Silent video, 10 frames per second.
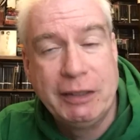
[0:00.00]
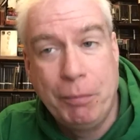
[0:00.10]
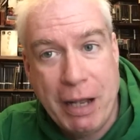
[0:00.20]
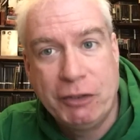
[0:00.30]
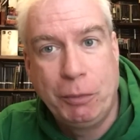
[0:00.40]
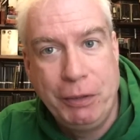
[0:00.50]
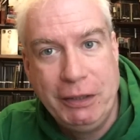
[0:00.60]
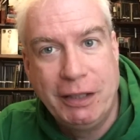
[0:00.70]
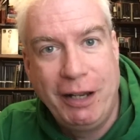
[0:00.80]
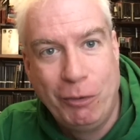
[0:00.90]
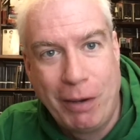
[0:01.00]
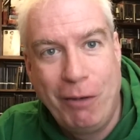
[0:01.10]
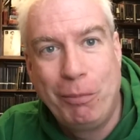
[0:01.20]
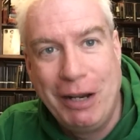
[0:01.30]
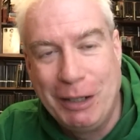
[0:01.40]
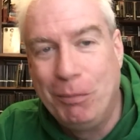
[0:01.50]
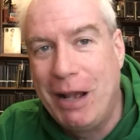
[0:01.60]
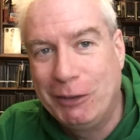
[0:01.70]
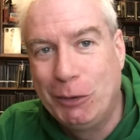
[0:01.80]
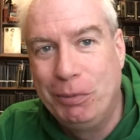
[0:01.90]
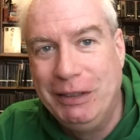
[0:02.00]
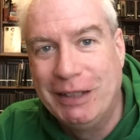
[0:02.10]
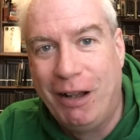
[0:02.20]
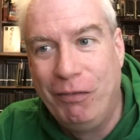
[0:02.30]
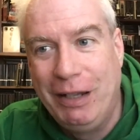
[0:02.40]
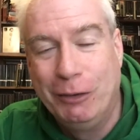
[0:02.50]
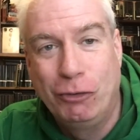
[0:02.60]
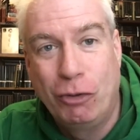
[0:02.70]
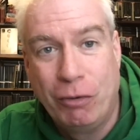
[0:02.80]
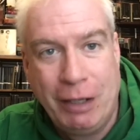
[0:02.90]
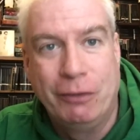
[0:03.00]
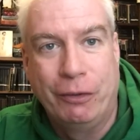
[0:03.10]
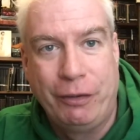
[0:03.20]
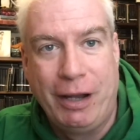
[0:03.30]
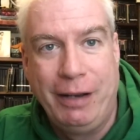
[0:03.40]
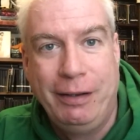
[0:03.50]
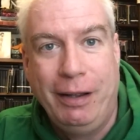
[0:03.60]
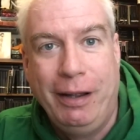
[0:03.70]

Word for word: is a masterpiece, a groundbreaking masterpiece of English critical thought.